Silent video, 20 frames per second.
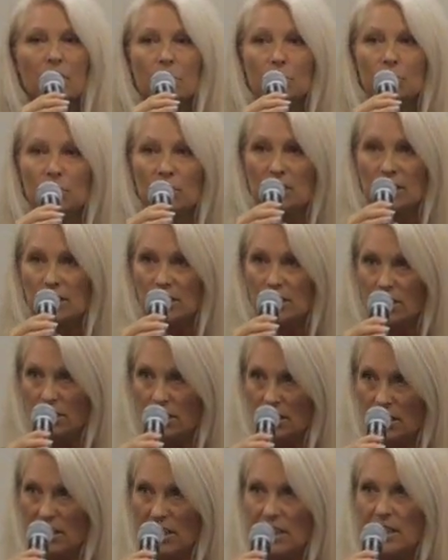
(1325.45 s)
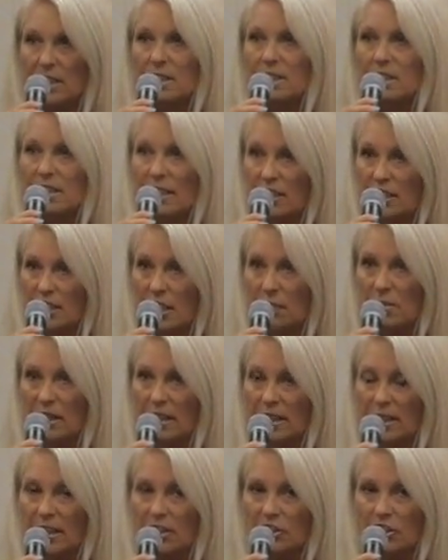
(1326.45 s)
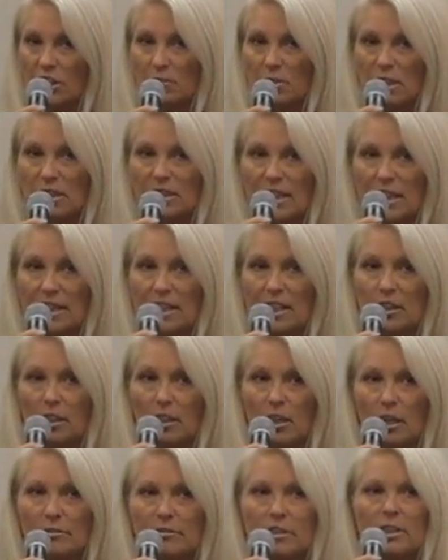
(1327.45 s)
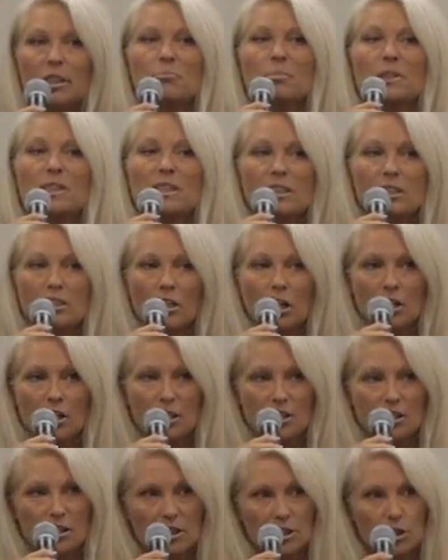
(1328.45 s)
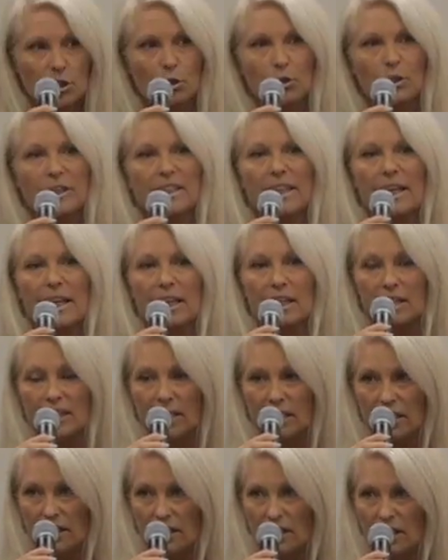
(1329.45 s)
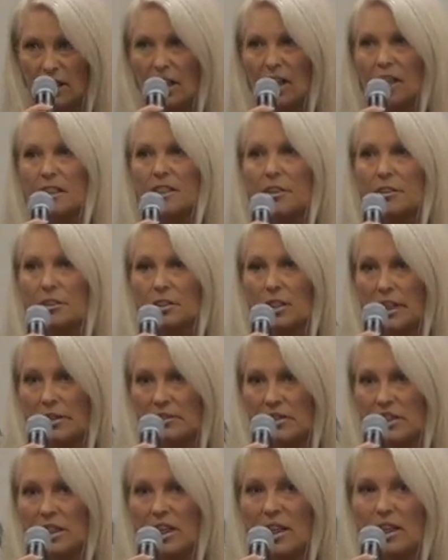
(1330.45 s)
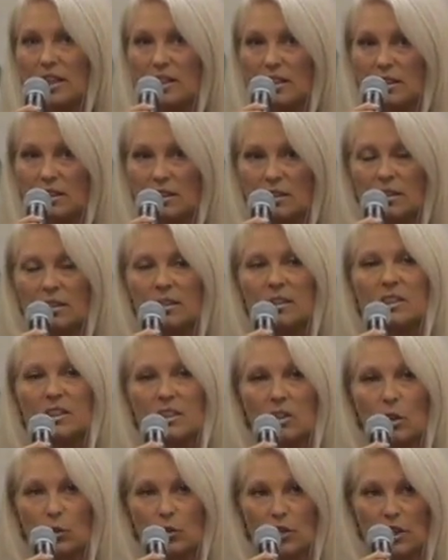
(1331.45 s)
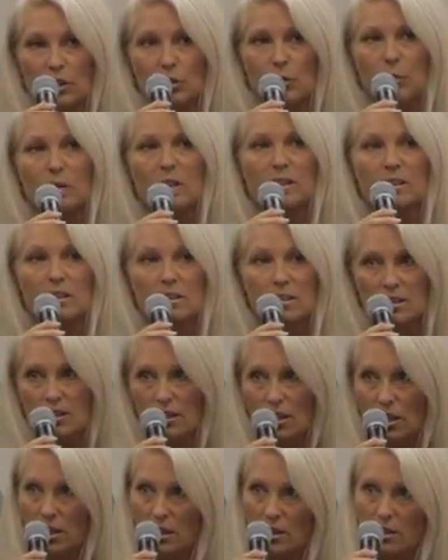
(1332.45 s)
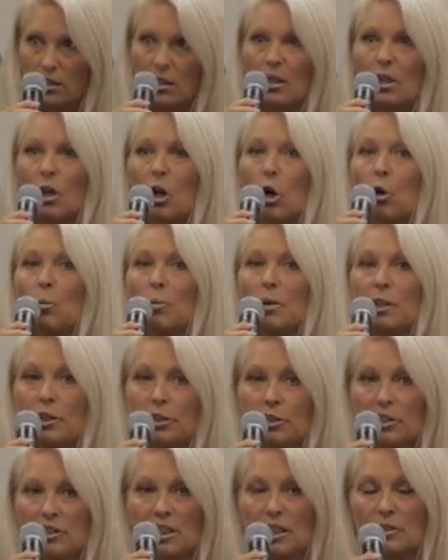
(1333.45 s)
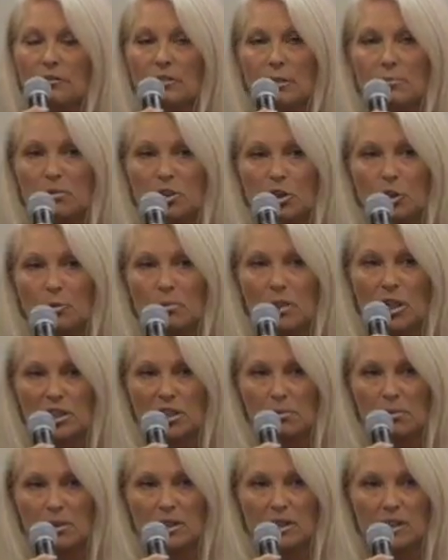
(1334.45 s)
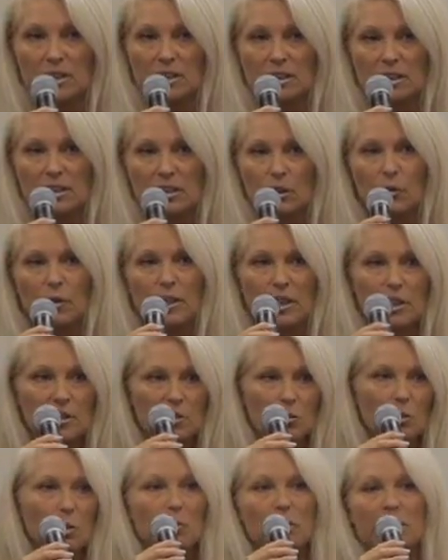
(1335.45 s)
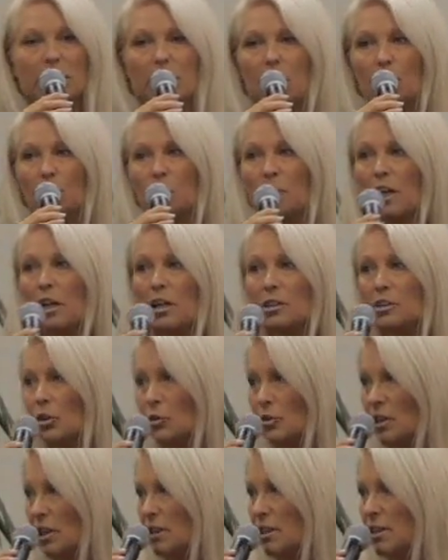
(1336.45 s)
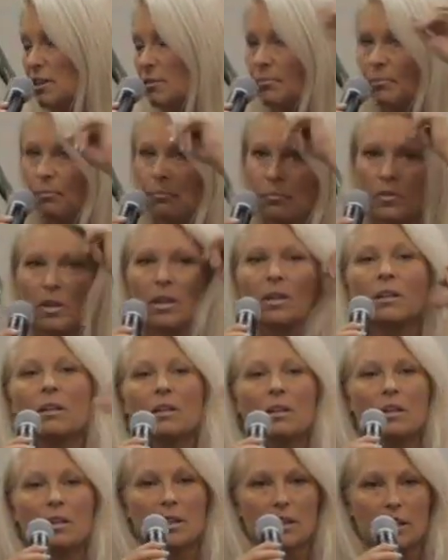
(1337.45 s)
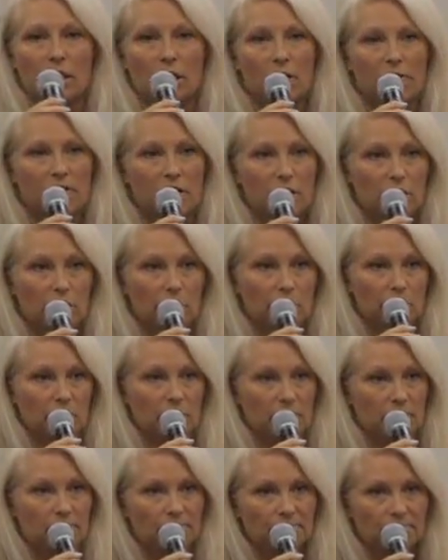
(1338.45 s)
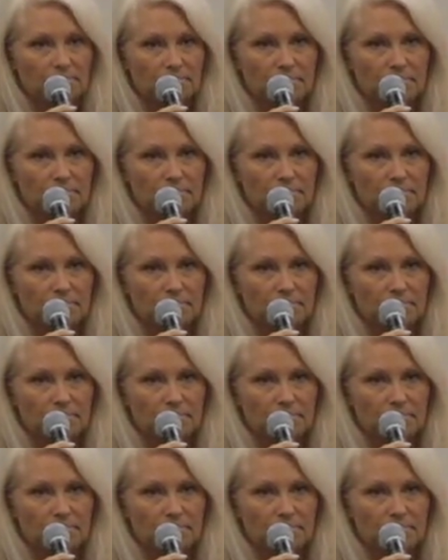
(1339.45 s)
You just need to stay on that medication. I'm not saying get off, but start creating another lifestyle so that you can start opening yourself up to new possibilities. So here's what we know. We all know this. Get off the gluten.